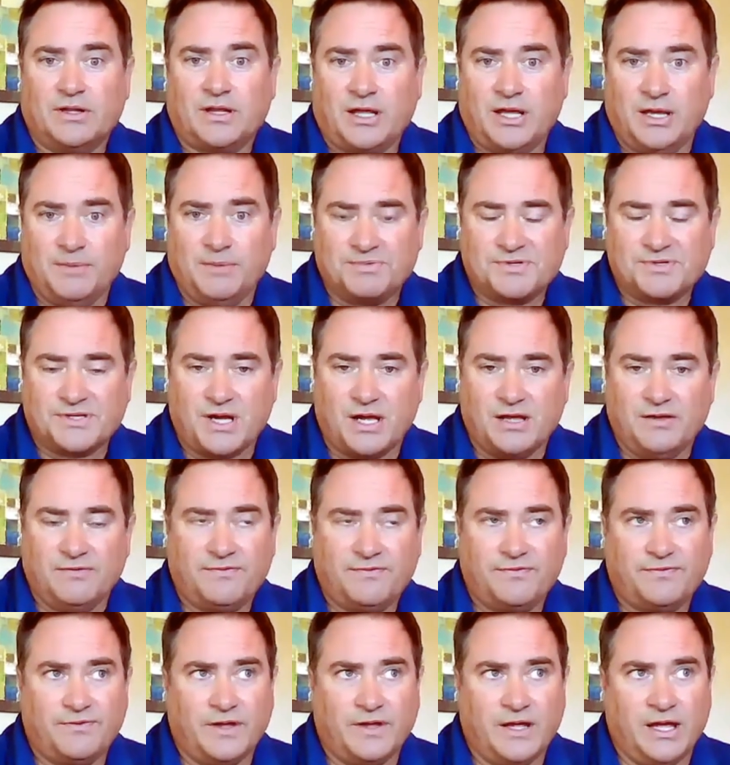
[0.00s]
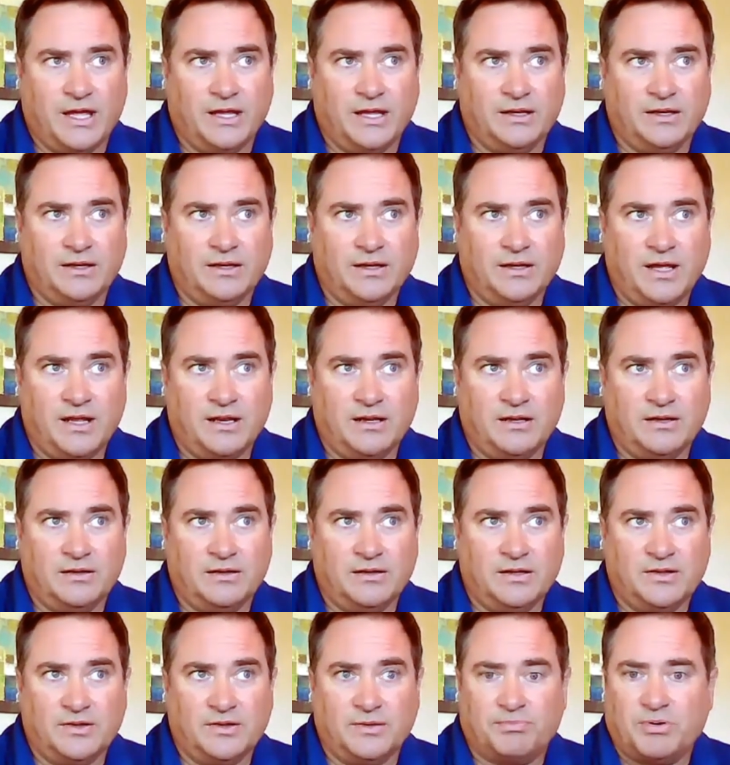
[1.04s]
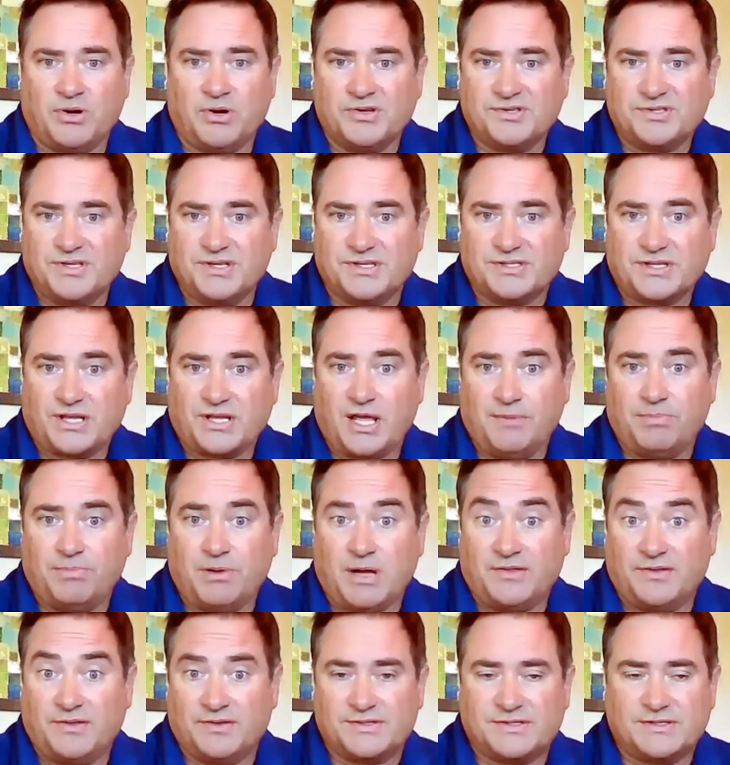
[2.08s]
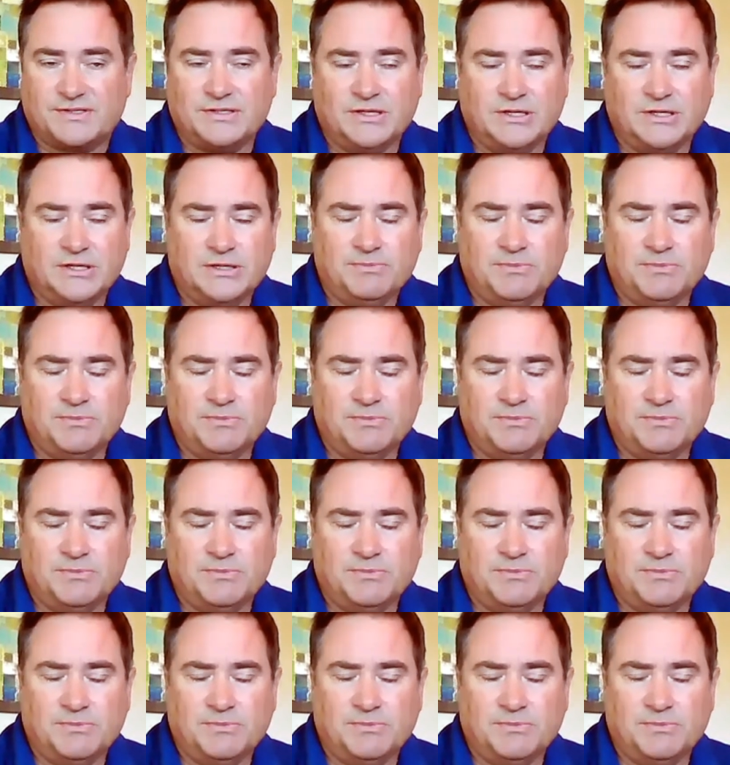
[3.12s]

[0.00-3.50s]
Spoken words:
Keep safe and the process, keep others,